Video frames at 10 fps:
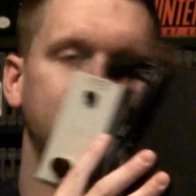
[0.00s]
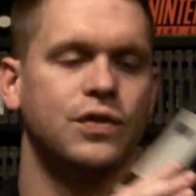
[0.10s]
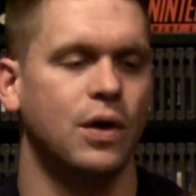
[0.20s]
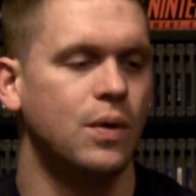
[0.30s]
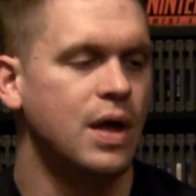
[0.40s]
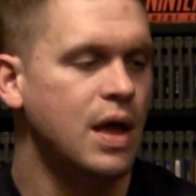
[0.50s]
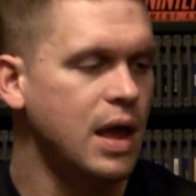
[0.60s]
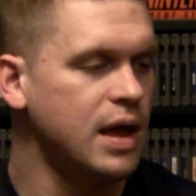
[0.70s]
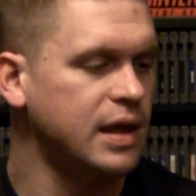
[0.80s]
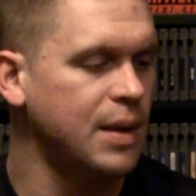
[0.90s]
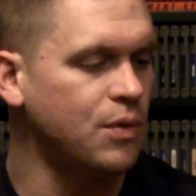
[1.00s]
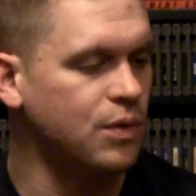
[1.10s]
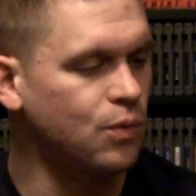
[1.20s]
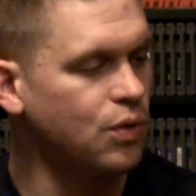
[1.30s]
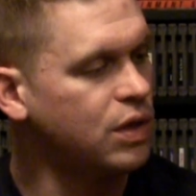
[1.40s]
So it came with
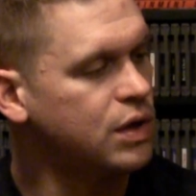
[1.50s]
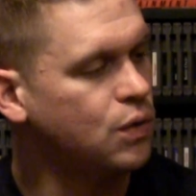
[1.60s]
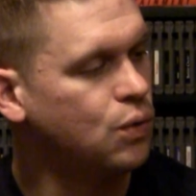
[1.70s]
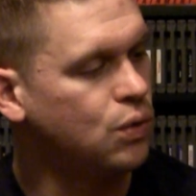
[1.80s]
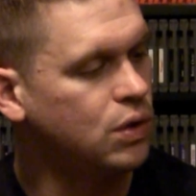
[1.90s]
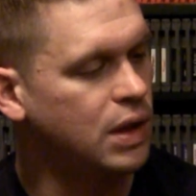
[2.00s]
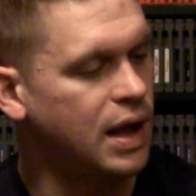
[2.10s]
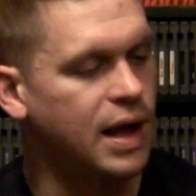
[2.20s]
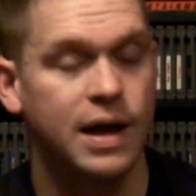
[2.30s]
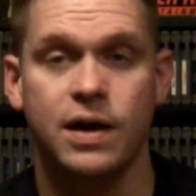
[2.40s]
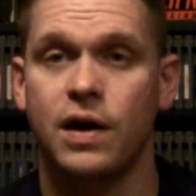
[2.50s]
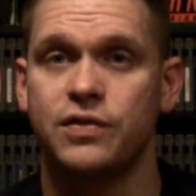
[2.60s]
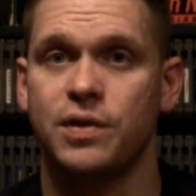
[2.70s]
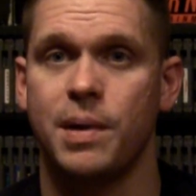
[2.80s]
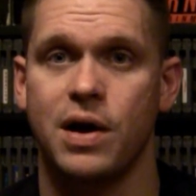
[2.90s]
a really cool
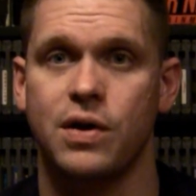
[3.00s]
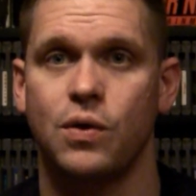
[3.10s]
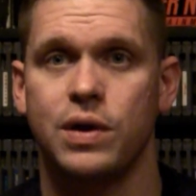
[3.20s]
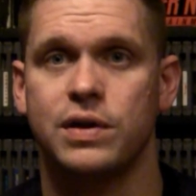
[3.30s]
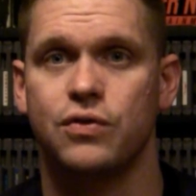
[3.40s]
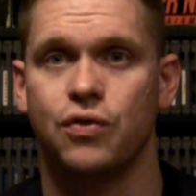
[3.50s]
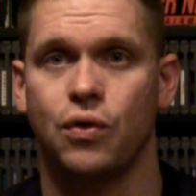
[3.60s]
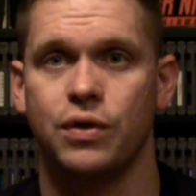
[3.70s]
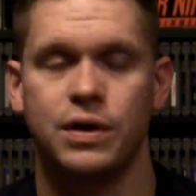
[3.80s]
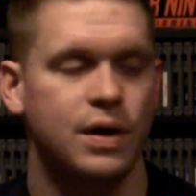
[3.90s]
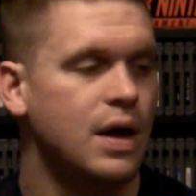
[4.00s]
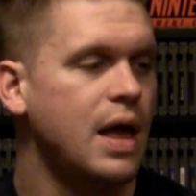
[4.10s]
custom Arkanoid controller,